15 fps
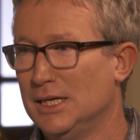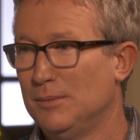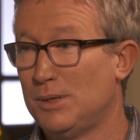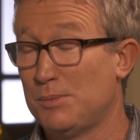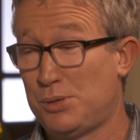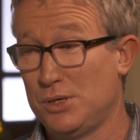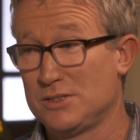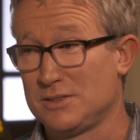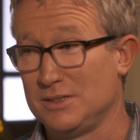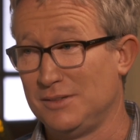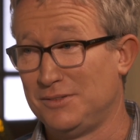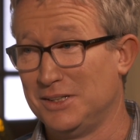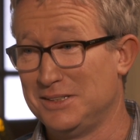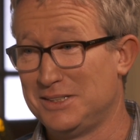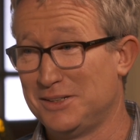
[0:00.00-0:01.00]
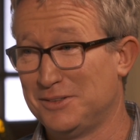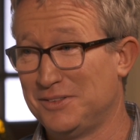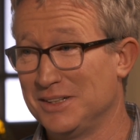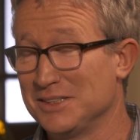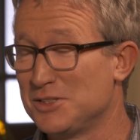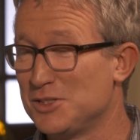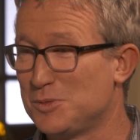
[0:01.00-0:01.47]
but personally, I find it
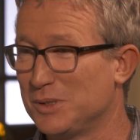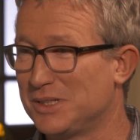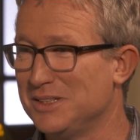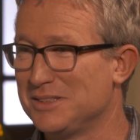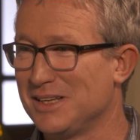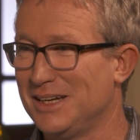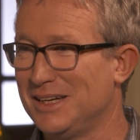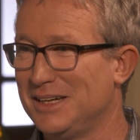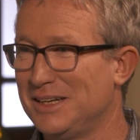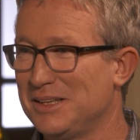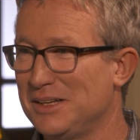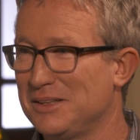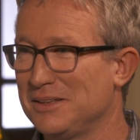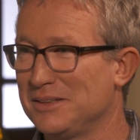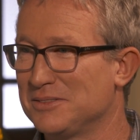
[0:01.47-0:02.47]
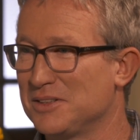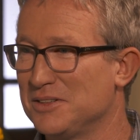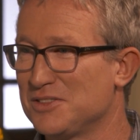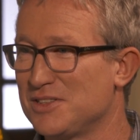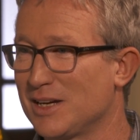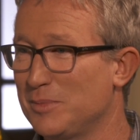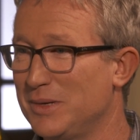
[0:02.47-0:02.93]
terrifying just because uh, I, I, think it's going
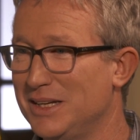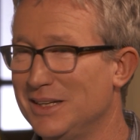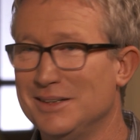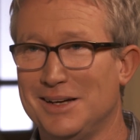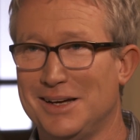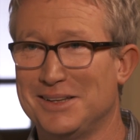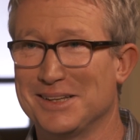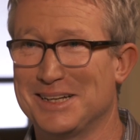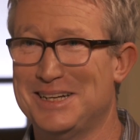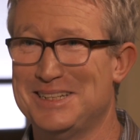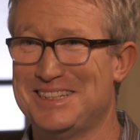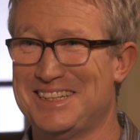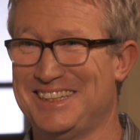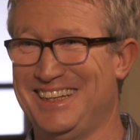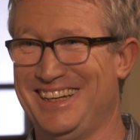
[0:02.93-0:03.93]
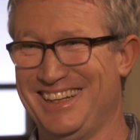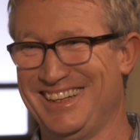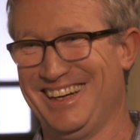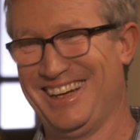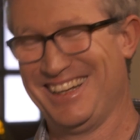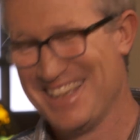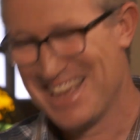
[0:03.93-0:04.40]
to suck me in. I think
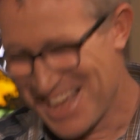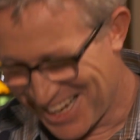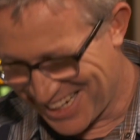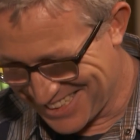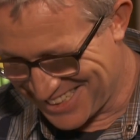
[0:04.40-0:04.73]
I, I,